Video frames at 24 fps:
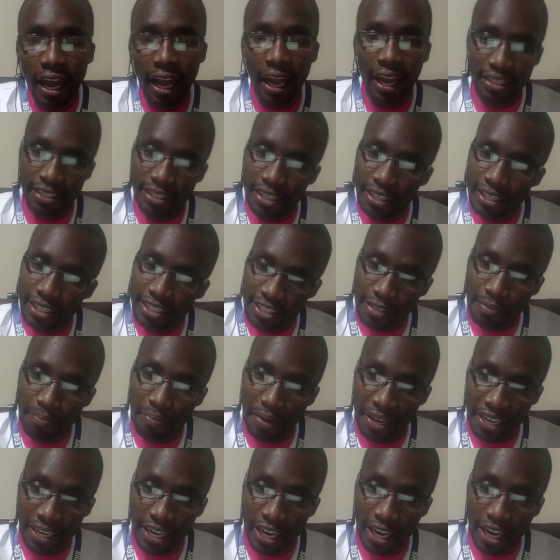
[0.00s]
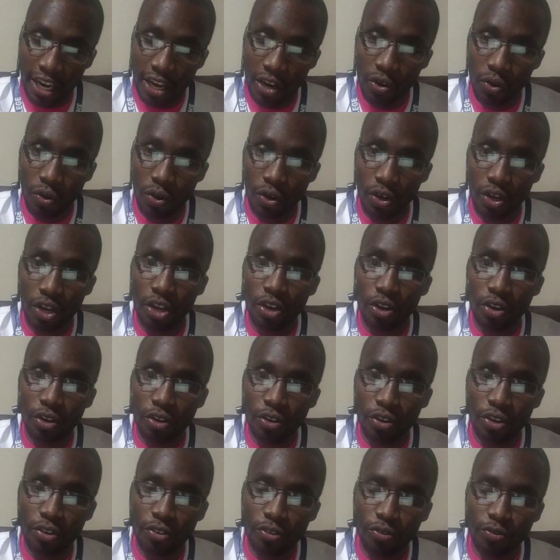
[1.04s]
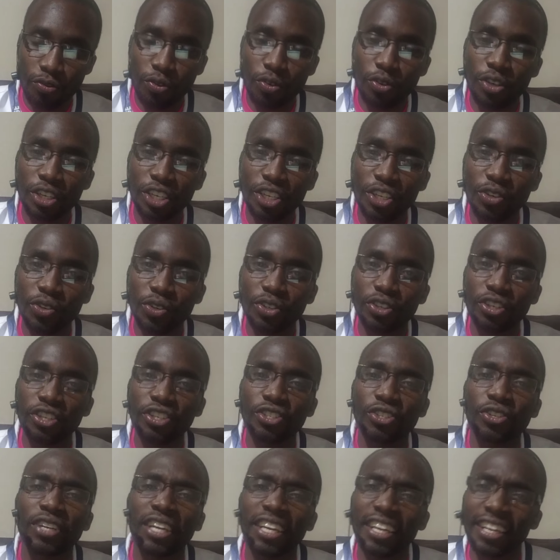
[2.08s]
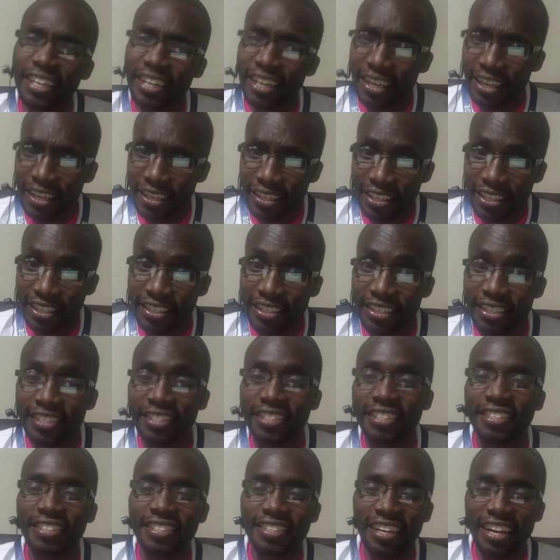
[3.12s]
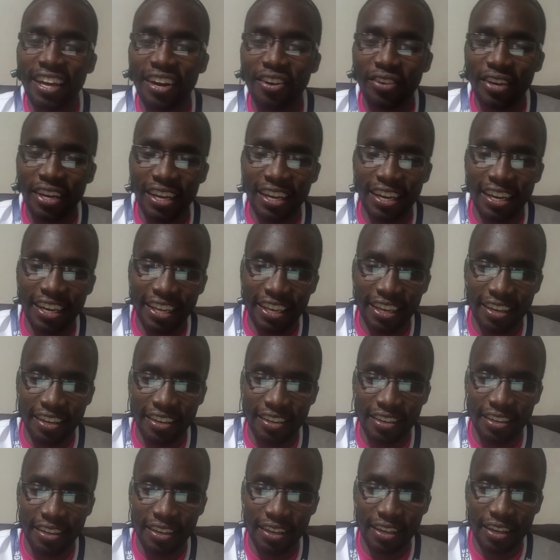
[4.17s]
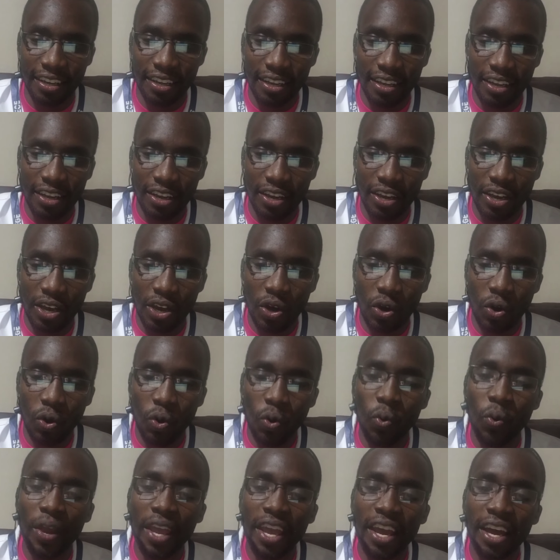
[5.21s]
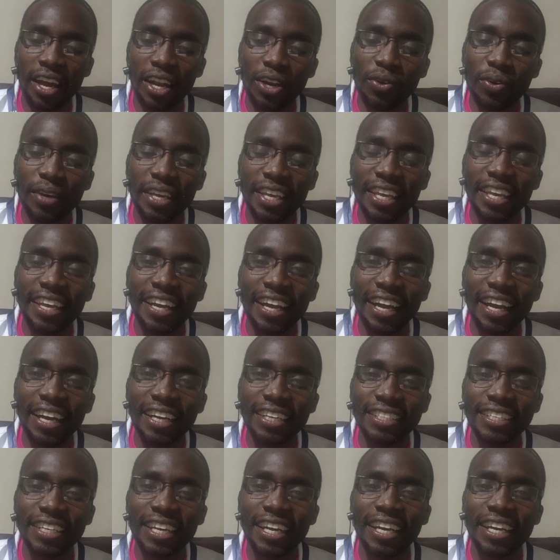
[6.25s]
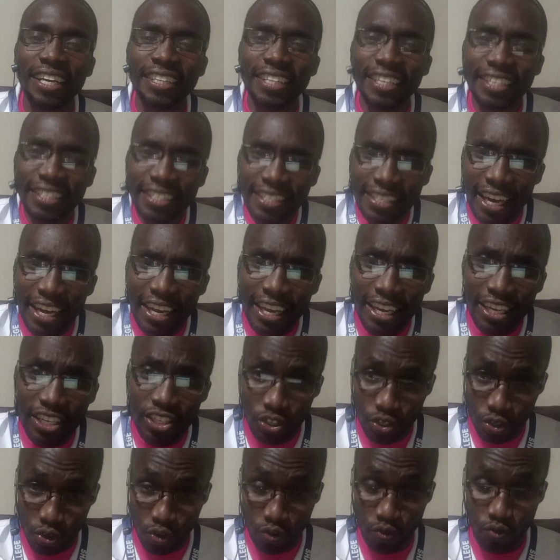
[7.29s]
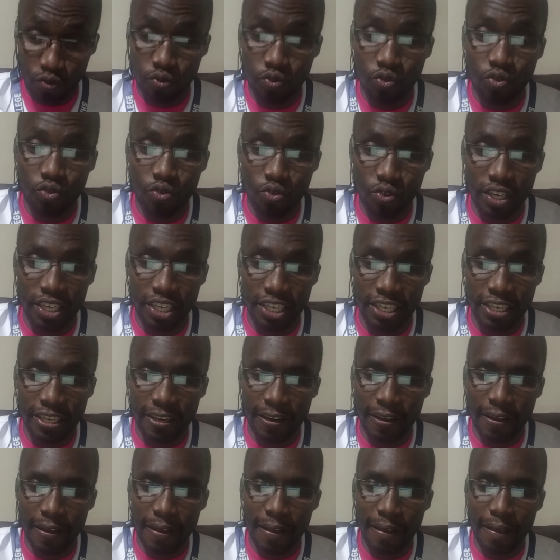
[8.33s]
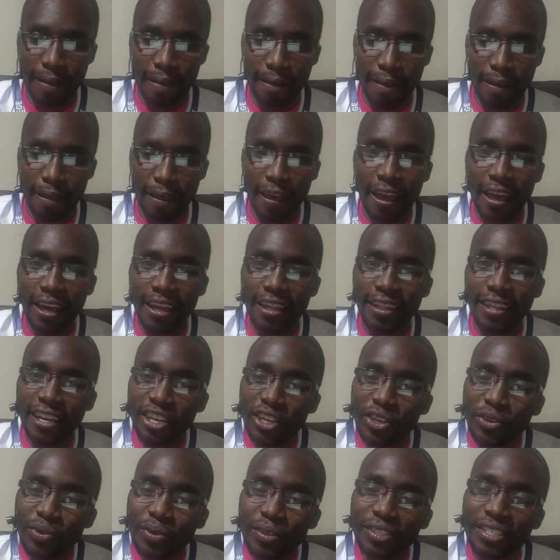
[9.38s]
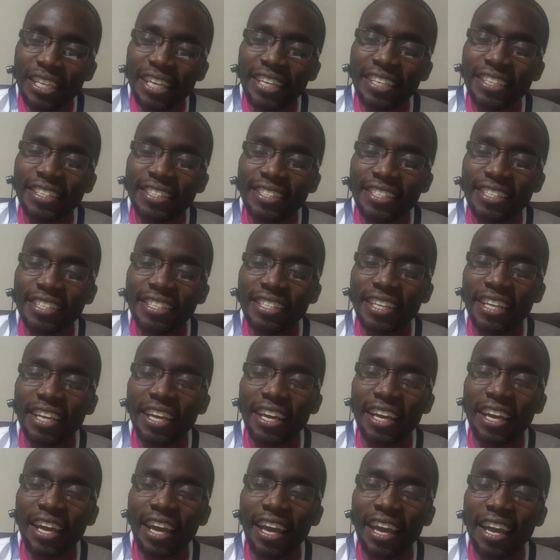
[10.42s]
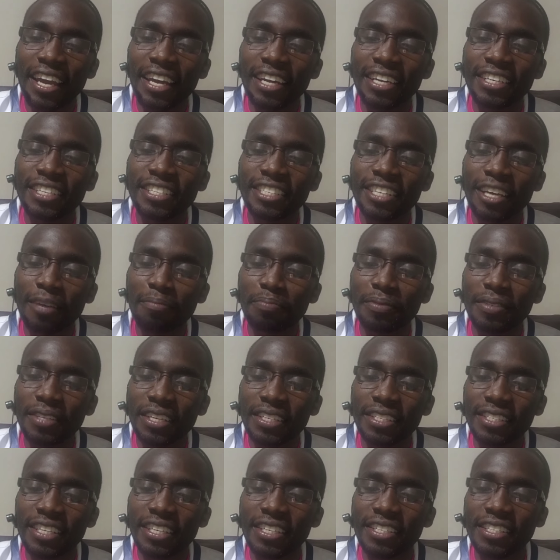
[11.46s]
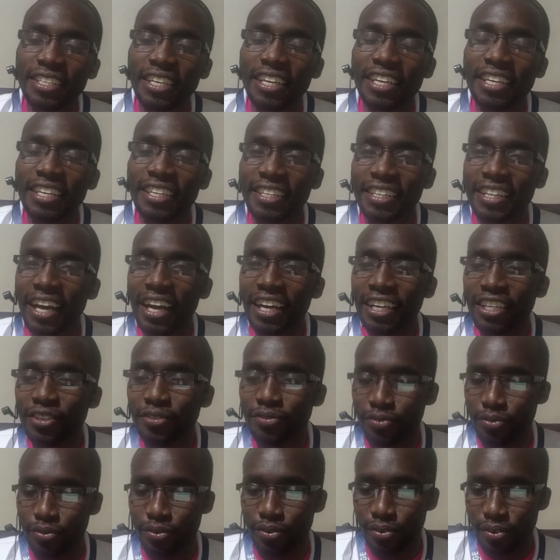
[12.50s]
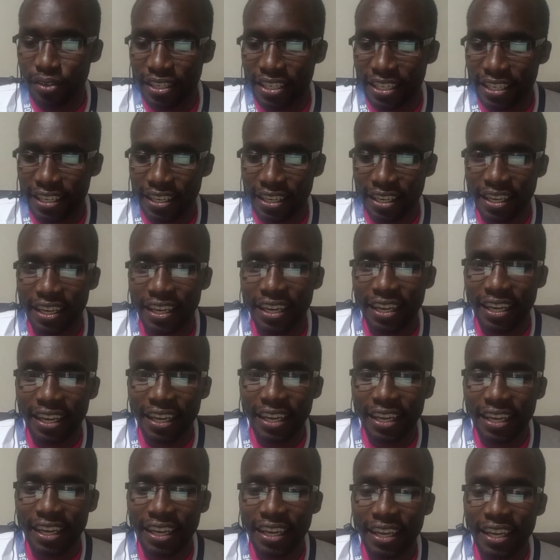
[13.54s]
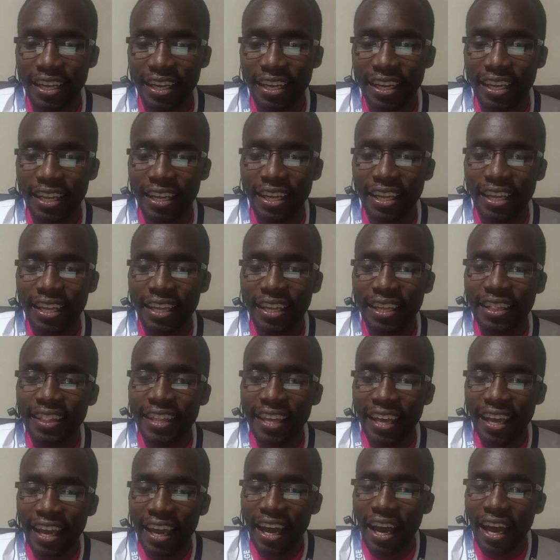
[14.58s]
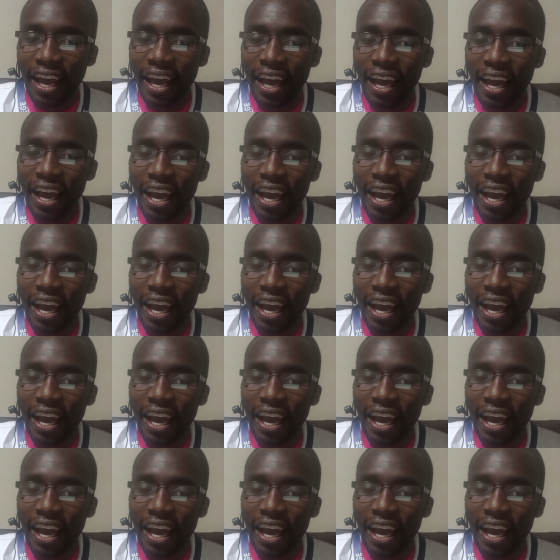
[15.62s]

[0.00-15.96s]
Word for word: At least by now, food, nutrition, and dietetics is now clear. We are looking at the science of food, the nutrients and substances in that food, their